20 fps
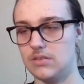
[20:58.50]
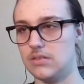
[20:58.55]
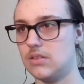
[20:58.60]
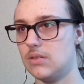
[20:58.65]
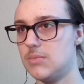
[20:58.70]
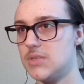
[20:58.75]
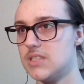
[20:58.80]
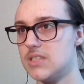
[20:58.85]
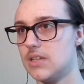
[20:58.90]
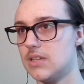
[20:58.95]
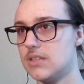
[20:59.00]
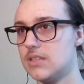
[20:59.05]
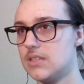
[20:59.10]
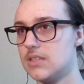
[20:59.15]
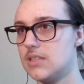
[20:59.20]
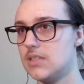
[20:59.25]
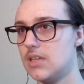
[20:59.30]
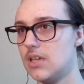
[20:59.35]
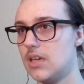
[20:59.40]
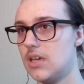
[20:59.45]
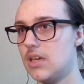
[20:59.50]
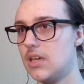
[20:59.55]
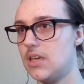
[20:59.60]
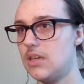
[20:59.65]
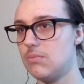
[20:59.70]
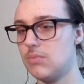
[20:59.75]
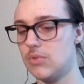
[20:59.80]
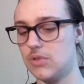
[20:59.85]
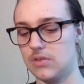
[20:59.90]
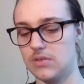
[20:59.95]
Give me a second to
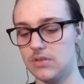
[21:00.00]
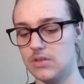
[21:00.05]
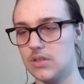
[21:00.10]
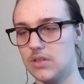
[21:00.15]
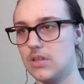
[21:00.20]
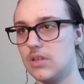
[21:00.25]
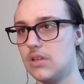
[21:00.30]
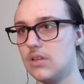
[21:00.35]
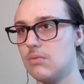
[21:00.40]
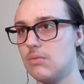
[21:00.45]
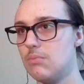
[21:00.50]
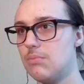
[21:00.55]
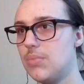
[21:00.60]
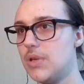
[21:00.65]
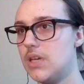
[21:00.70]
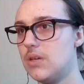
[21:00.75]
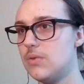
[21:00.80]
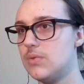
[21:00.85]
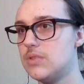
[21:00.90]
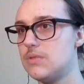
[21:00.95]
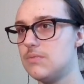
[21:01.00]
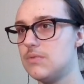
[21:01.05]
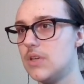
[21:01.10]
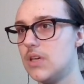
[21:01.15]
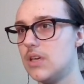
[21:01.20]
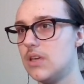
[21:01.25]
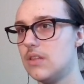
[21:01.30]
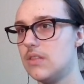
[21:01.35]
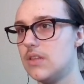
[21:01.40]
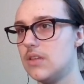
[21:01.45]
type. But it was
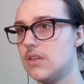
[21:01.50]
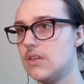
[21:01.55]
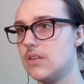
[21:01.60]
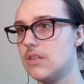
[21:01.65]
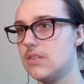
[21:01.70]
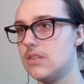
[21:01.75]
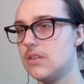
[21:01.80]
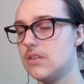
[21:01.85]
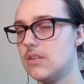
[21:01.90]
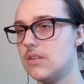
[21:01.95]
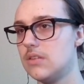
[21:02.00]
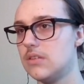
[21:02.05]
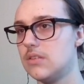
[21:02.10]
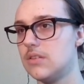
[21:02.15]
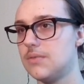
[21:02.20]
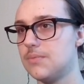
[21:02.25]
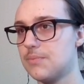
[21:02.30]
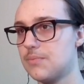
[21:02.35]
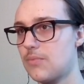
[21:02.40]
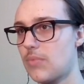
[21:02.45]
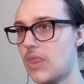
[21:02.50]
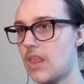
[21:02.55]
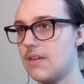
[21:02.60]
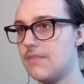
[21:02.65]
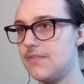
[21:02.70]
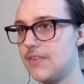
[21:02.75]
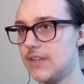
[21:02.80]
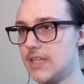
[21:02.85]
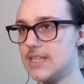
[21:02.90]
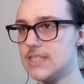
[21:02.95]
the
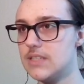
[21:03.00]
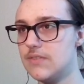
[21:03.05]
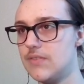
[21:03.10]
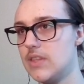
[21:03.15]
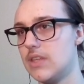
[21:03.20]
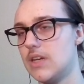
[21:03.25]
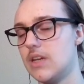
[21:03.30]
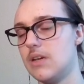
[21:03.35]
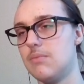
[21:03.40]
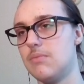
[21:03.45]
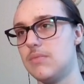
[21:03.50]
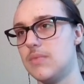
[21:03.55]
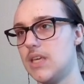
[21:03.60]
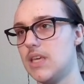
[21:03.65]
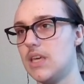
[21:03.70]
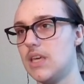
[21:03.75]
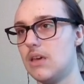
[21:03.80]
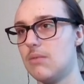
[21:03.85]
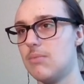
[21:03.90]
philosophy that I'm thinking